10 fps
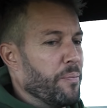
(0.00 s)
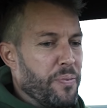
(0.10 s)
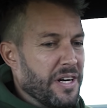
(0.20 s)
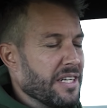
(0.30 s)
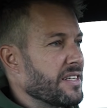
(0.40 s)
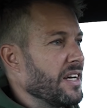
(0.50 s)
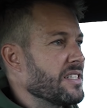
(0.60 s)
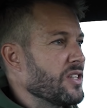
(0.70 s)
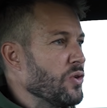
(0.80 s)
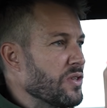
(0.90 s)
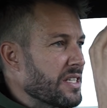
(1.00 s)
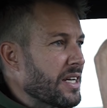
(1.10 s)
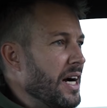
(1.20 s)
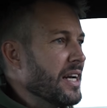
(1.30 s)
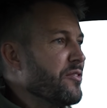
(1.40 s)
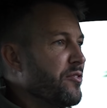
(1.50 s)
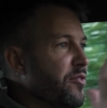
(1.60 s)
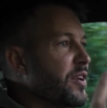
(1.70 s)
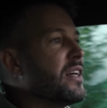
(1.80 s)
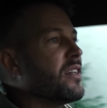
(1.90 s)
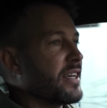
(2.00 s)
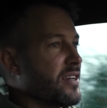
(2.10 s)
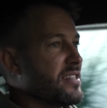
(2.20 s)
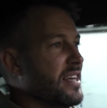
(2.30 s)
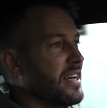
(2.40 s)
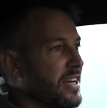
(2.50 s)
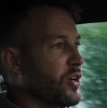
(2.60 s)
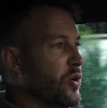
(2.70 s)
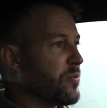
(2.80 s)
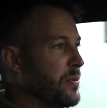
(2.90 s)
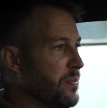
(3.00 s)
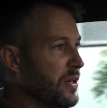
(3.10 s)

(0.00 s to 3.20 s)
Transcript: But it's you kind of feel like you're sitting in a cockpit